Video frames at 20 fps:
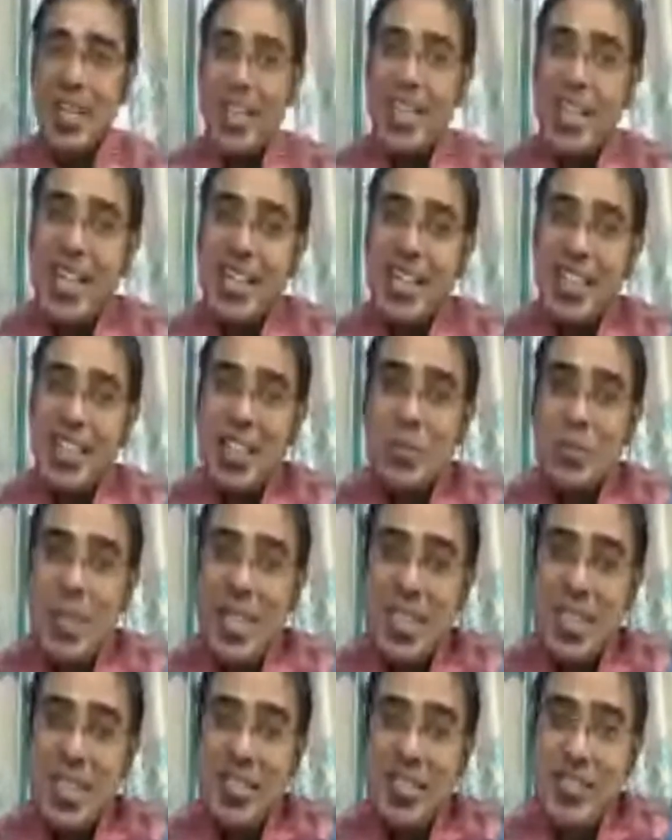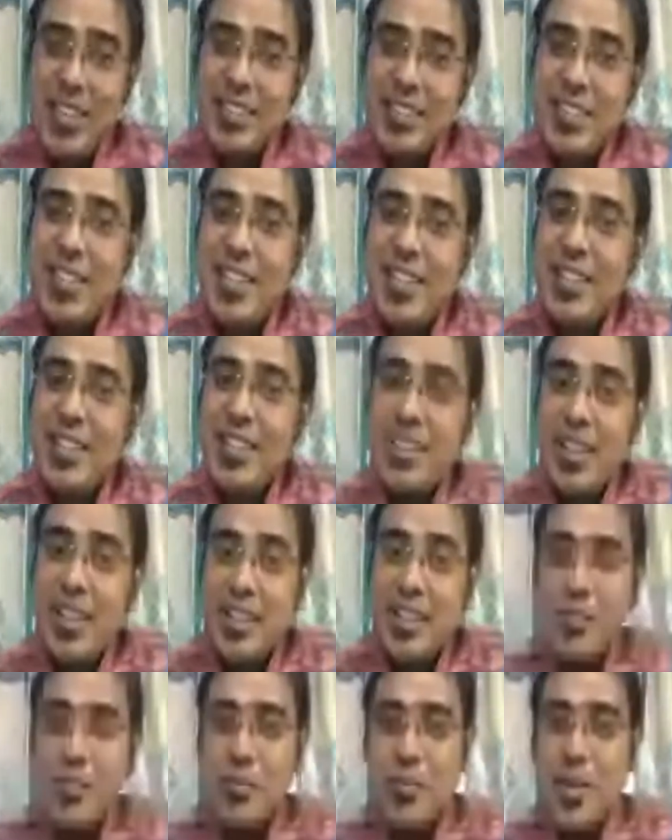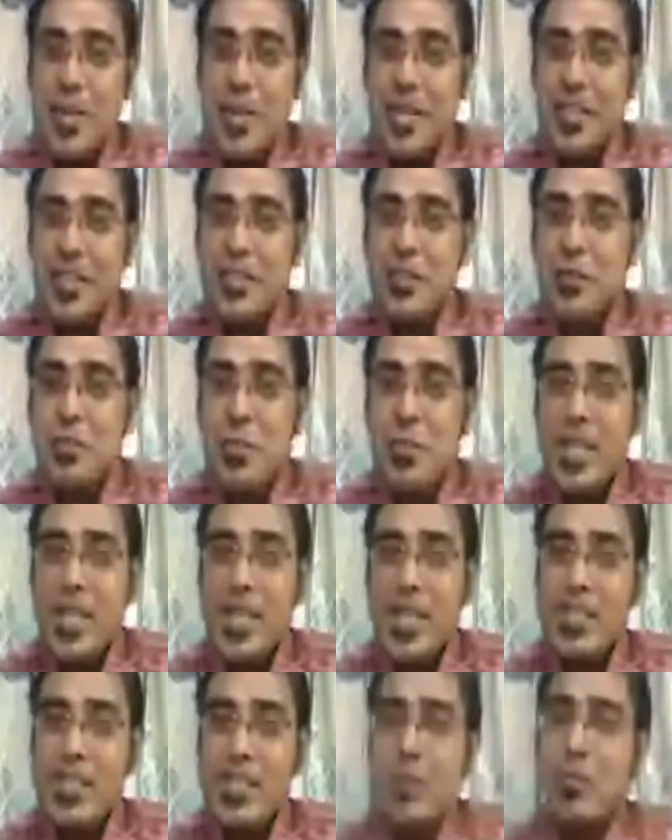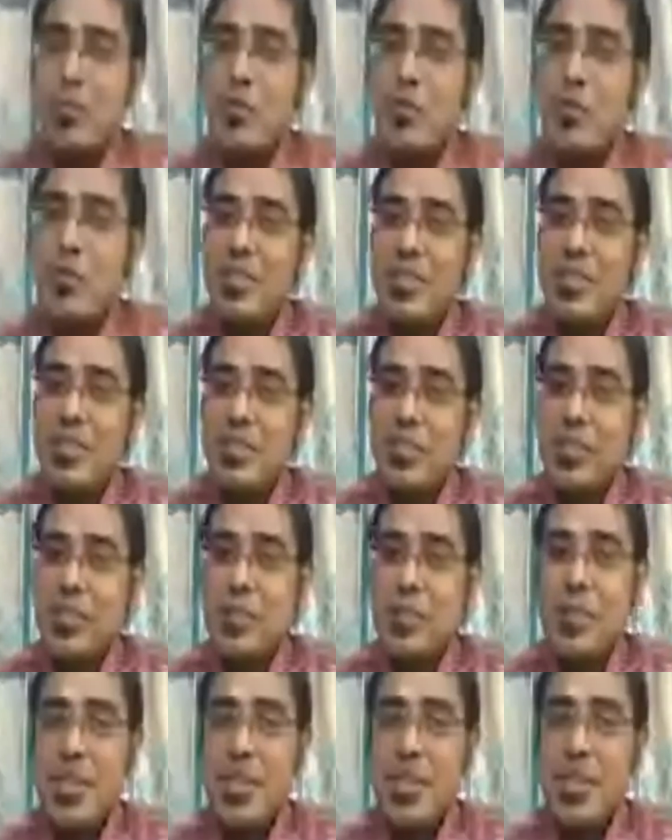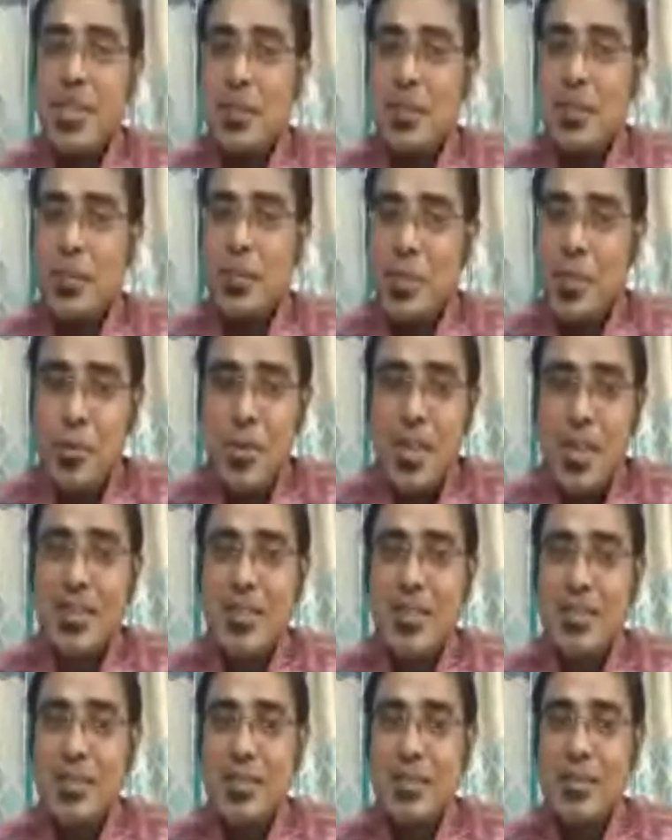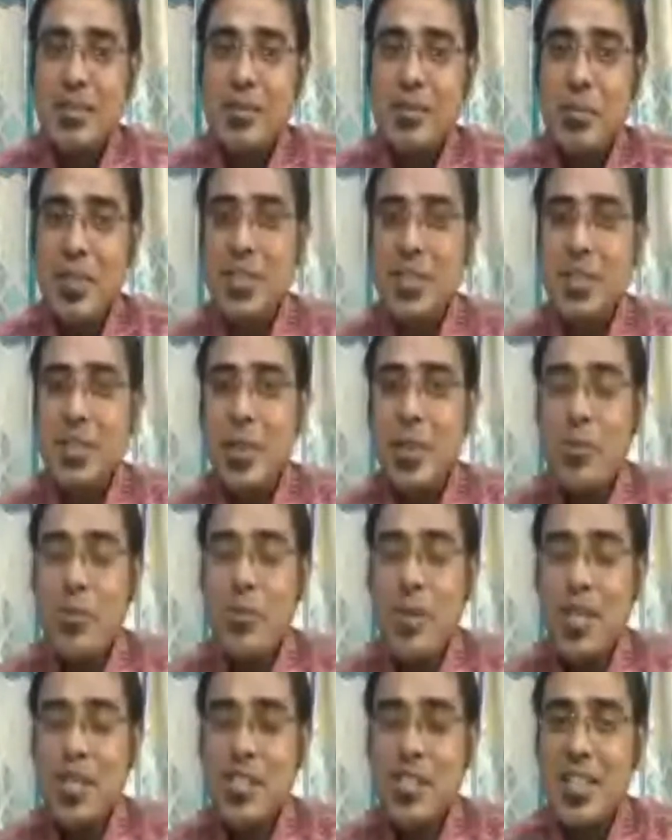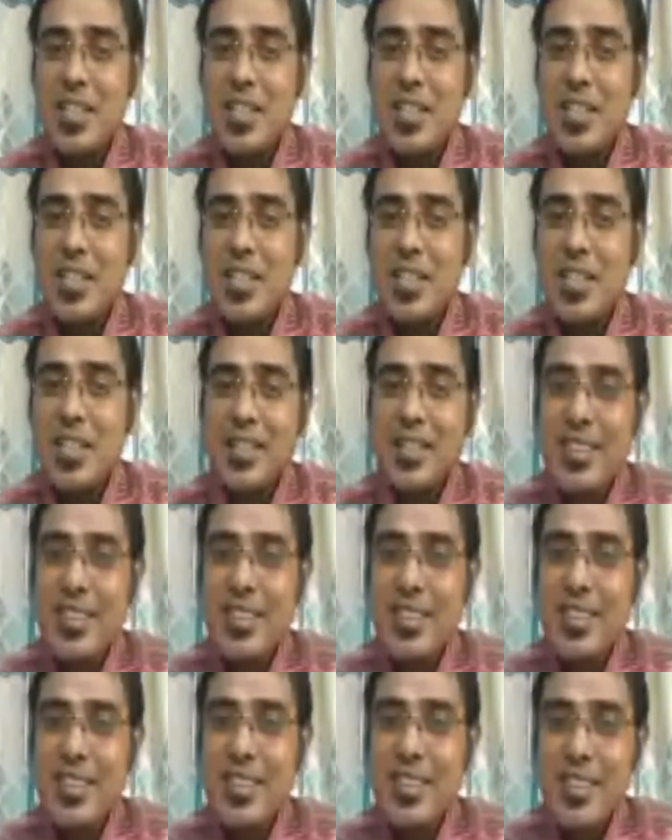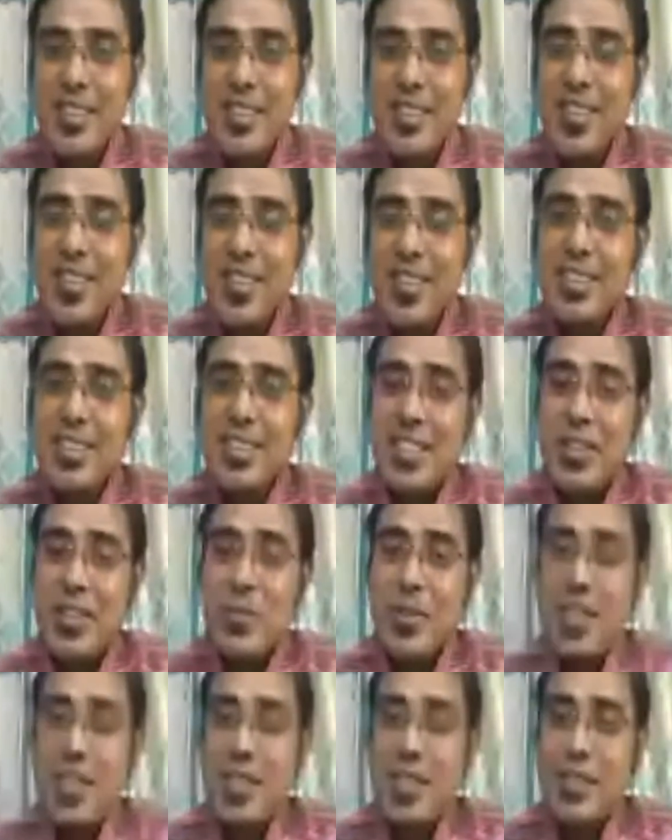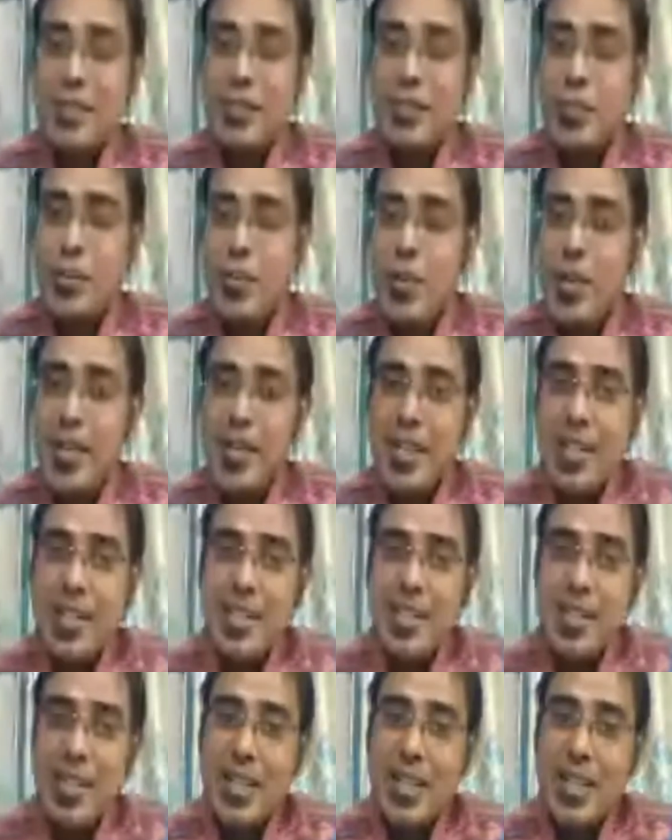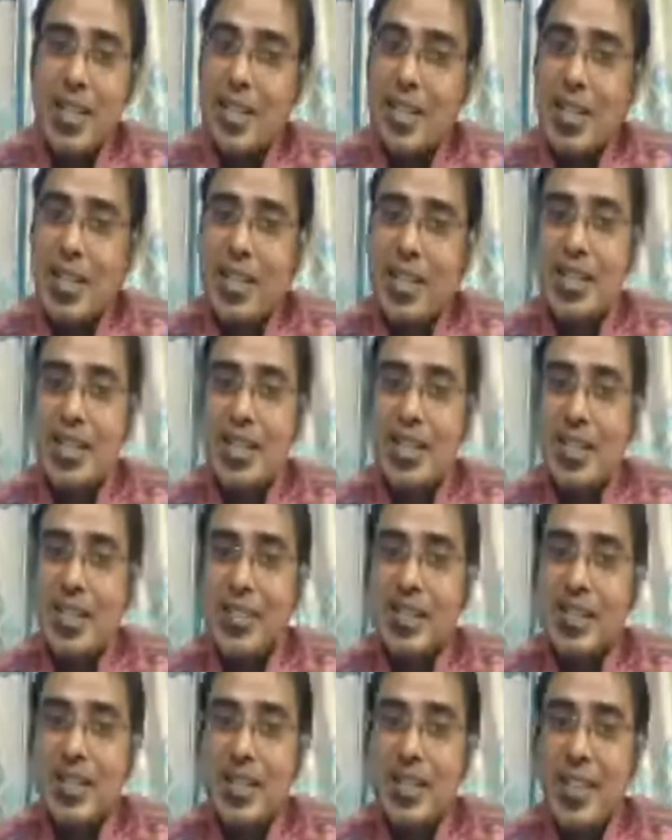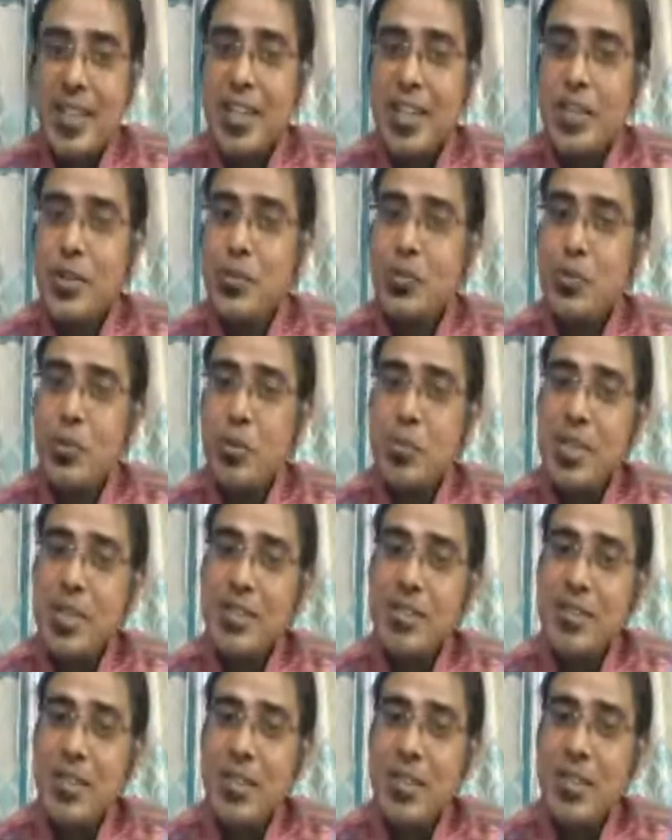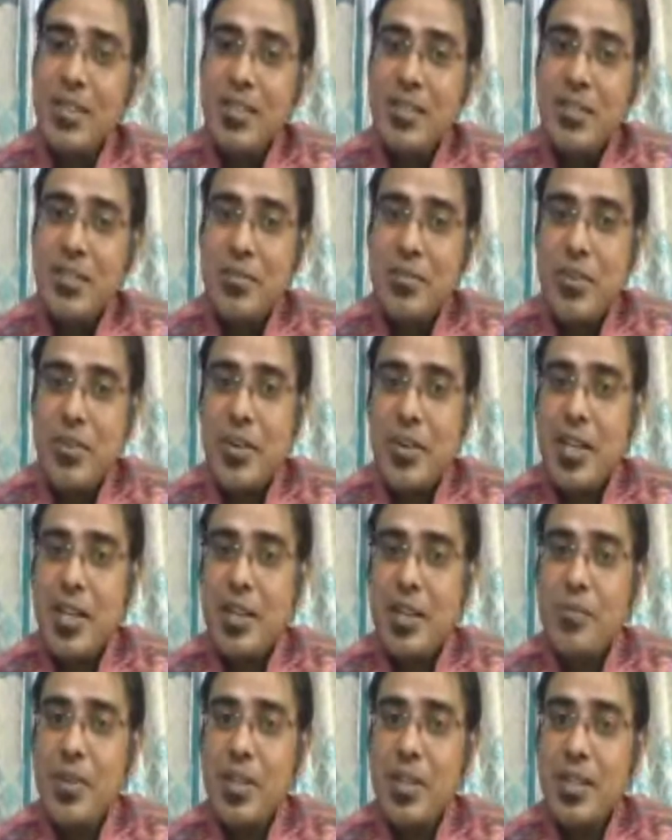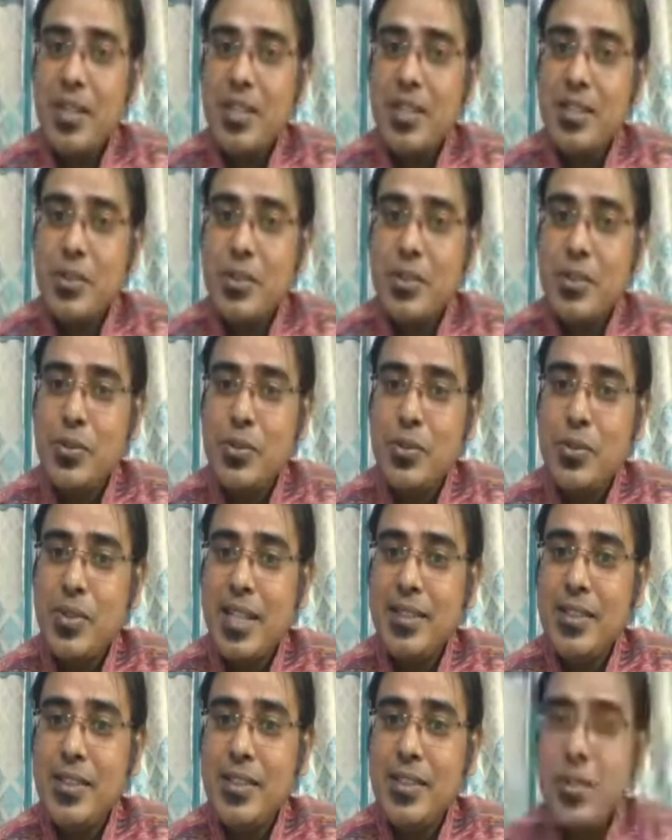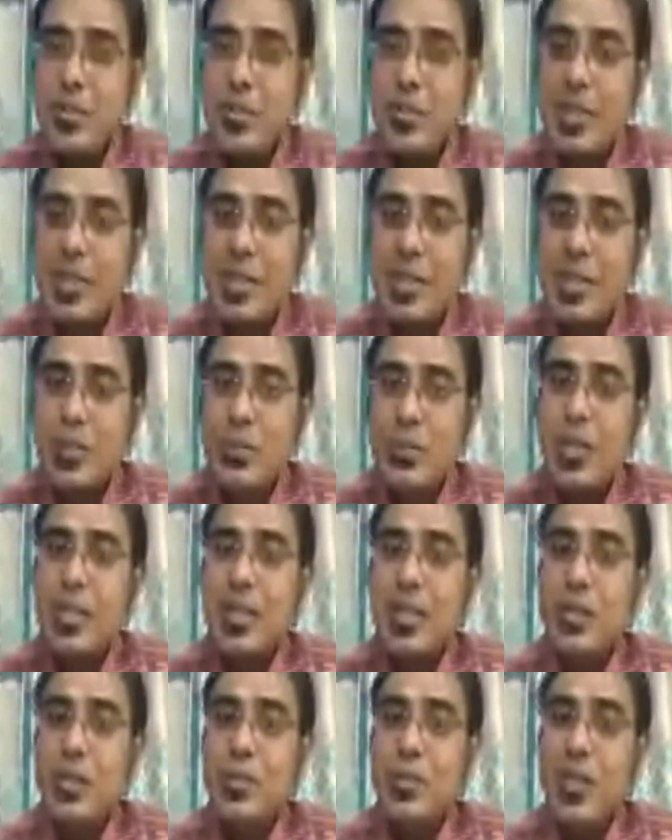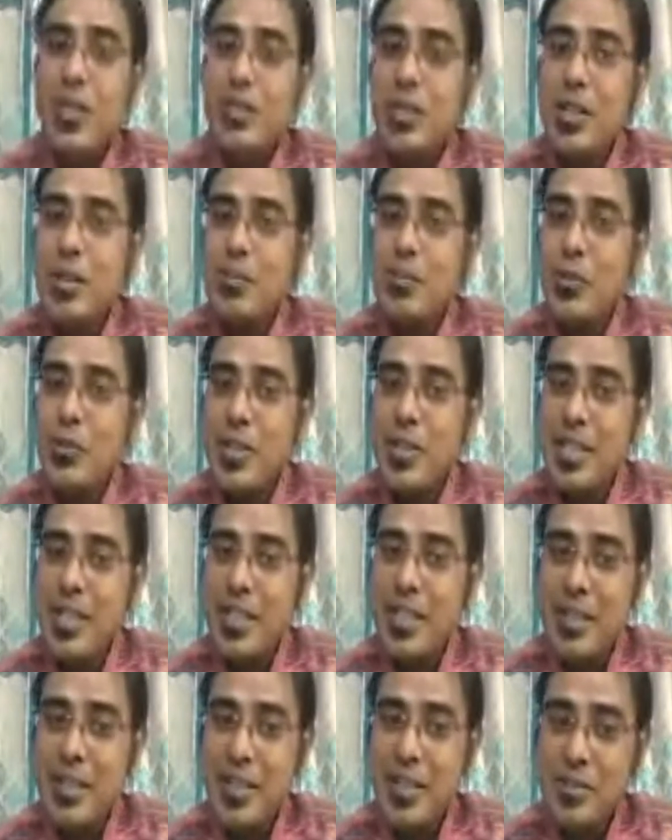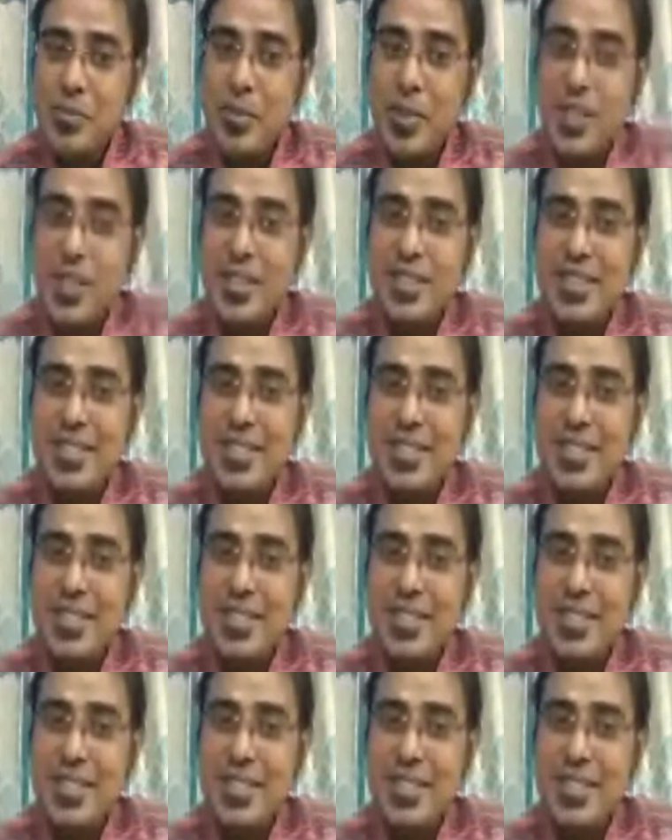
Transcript: are enlightened by the fascinating and inspiring speech of Professor Dr. Vidyapati Kumar, principal of Arsha College. The lecture was so engaging and encouraging. Thank you so much, sir, for helping us to take this webinar to a new level of knowledge enhancement.